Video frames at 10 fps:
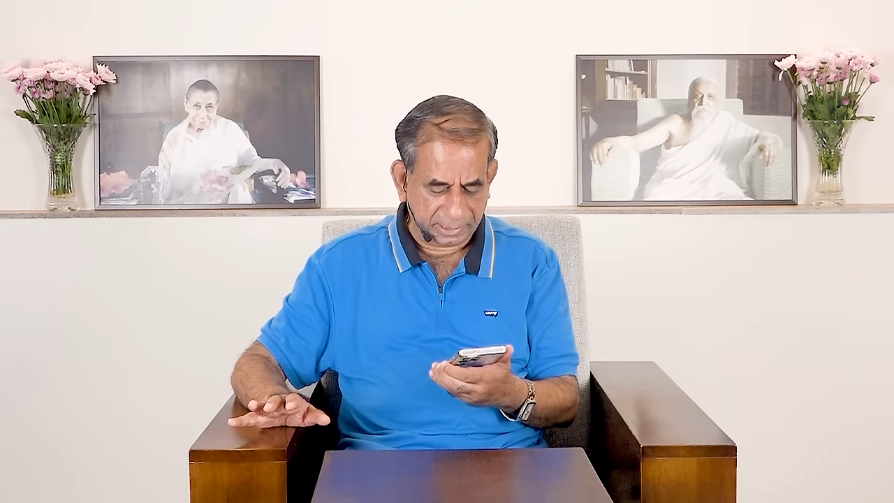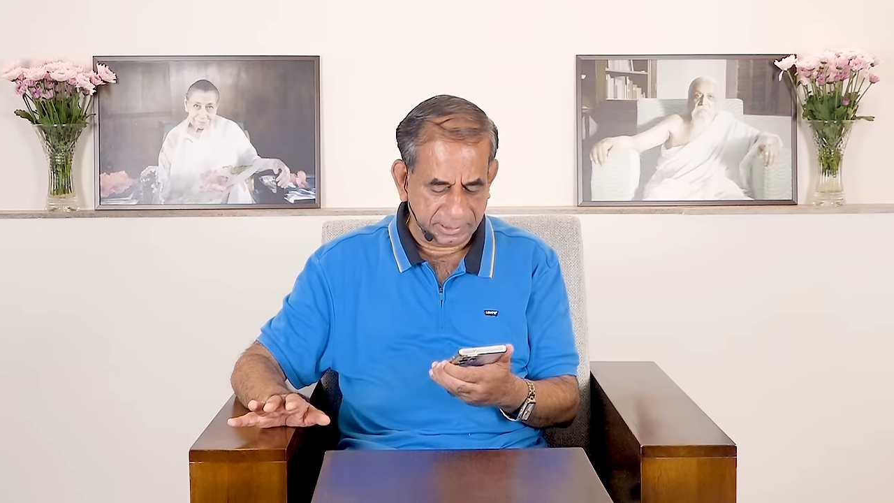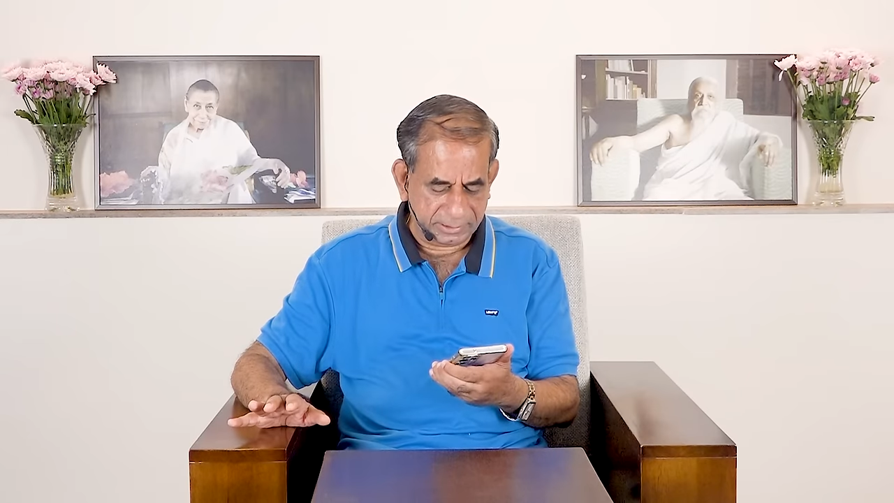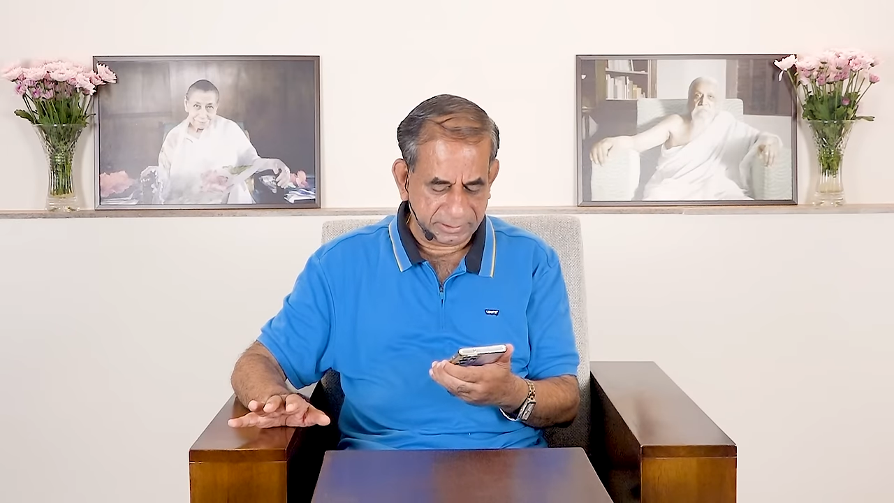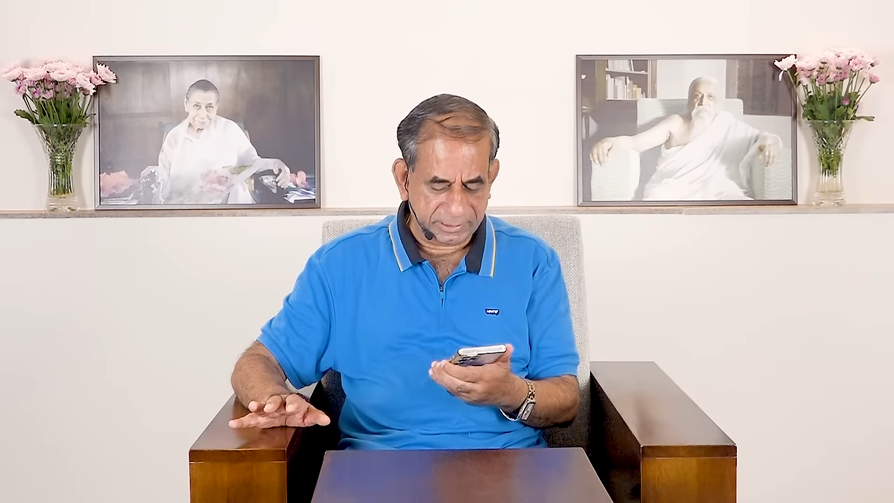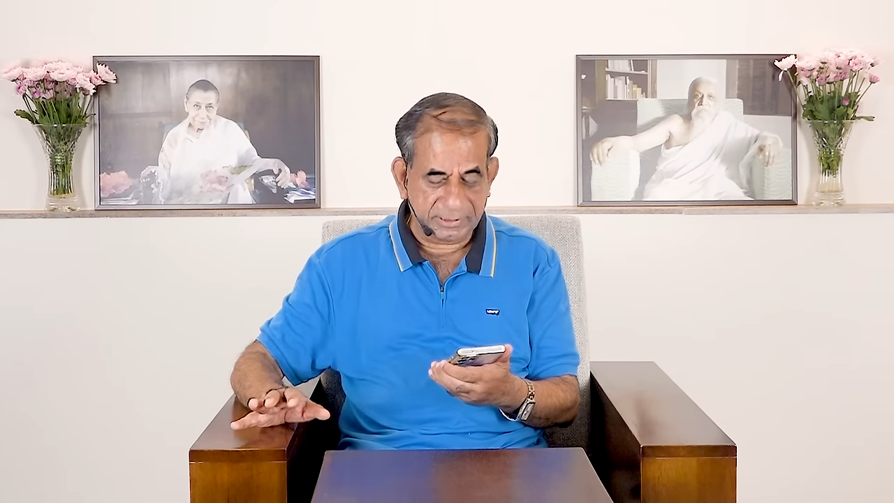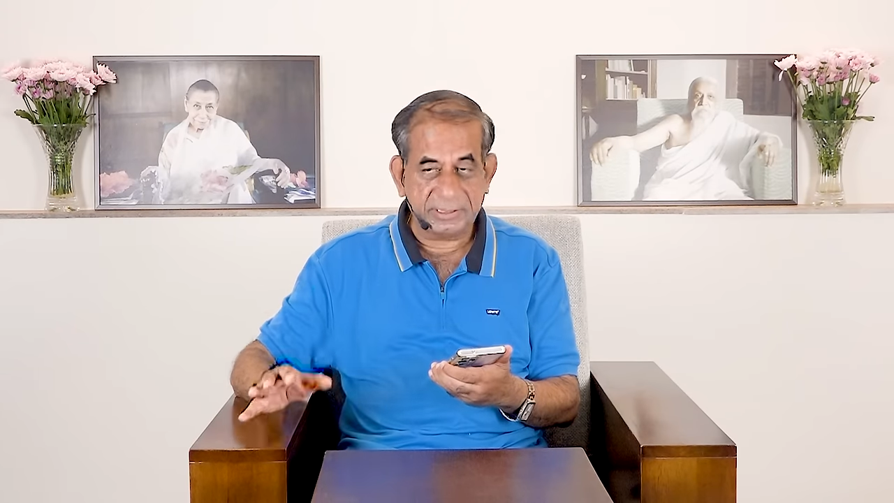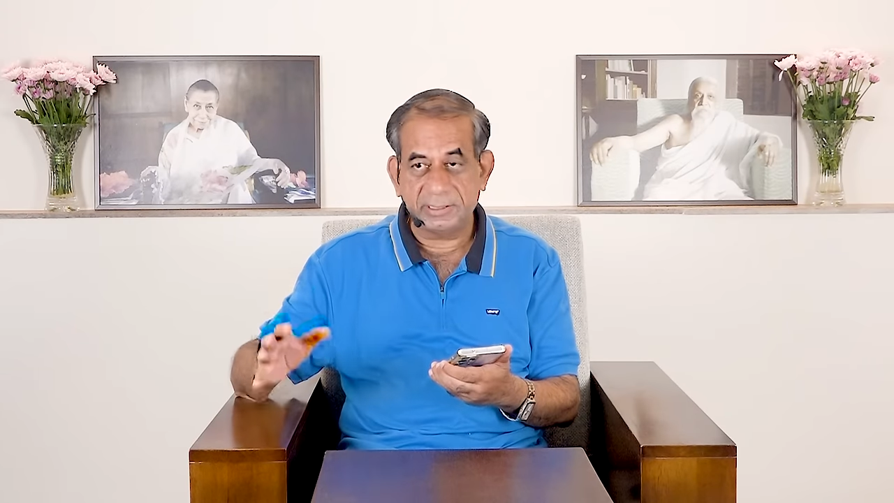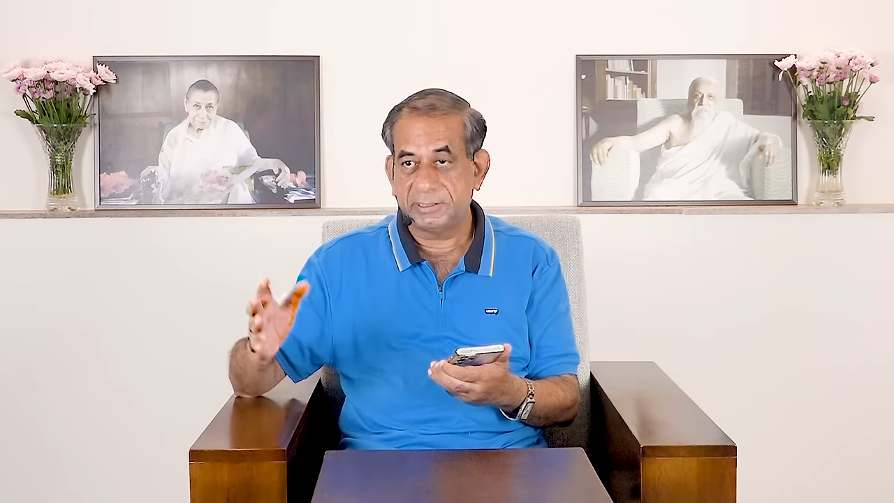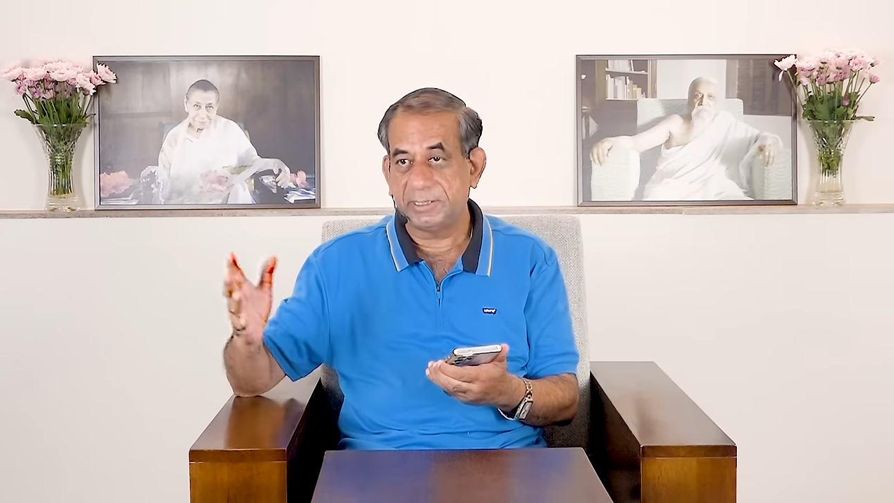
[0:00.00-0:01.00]
and his
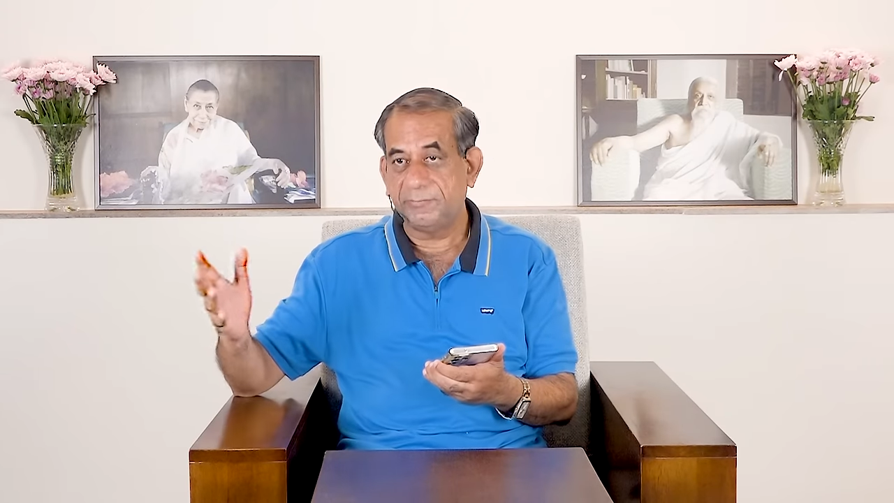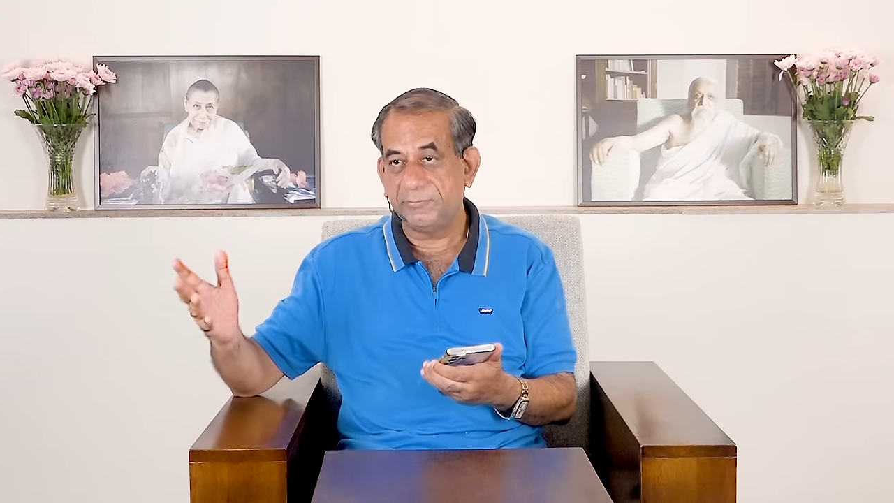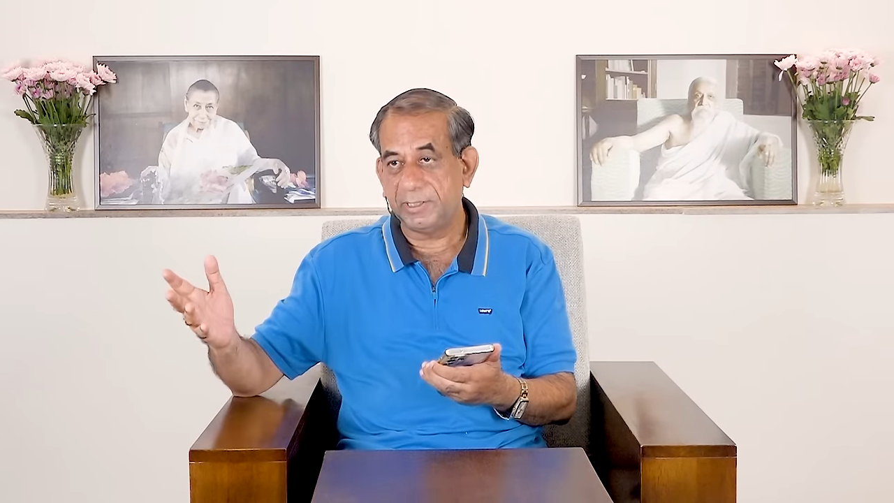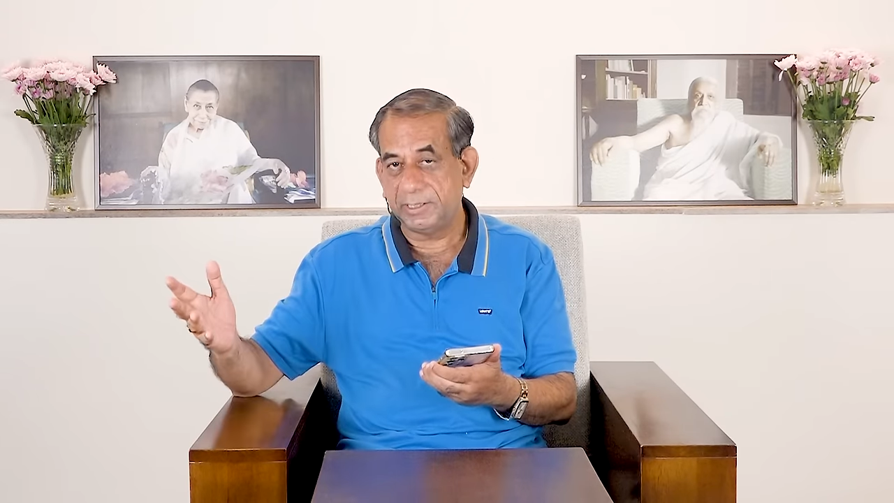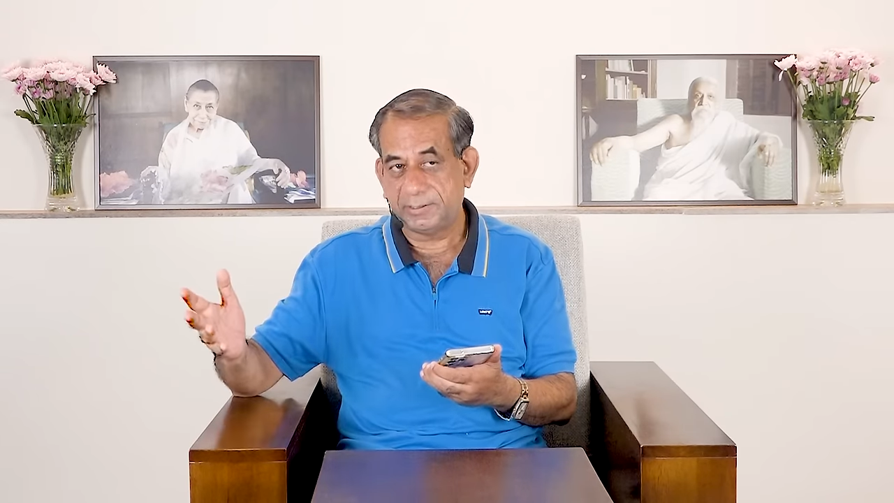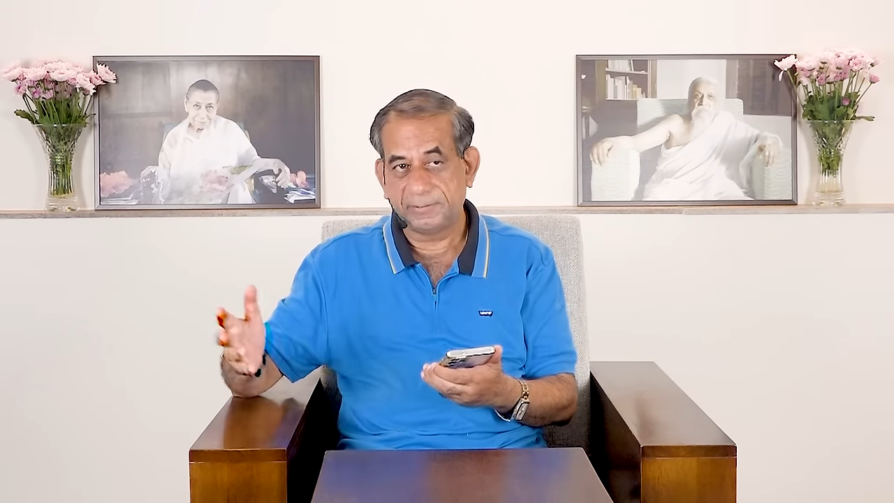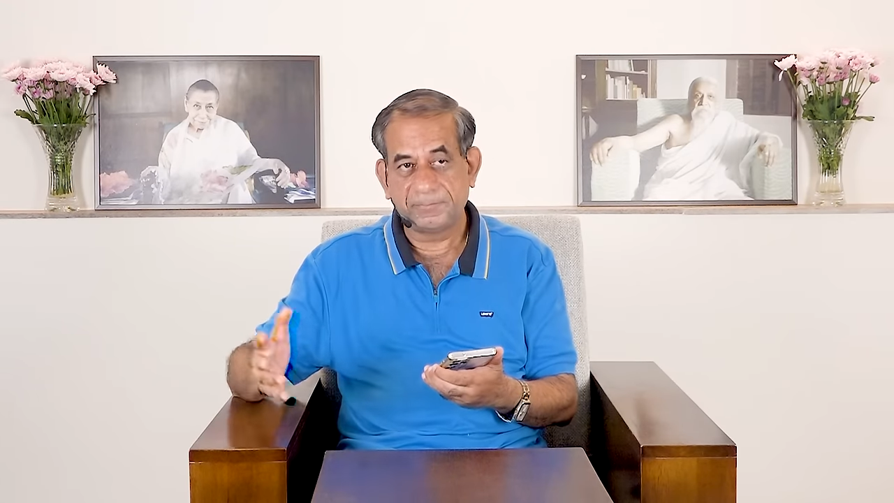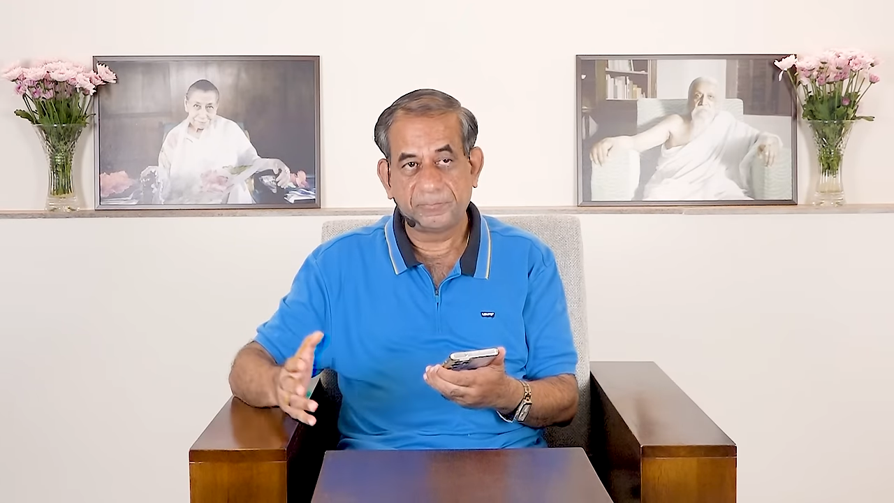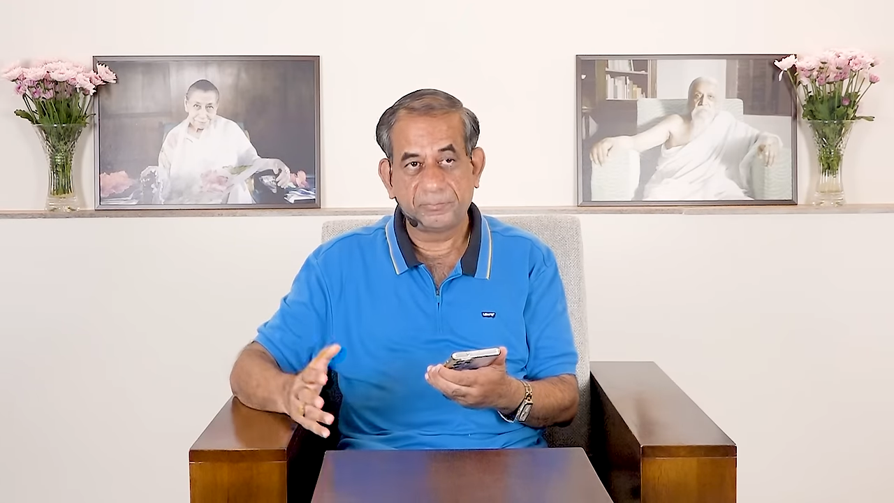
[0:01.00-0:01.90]
teaching is infinite.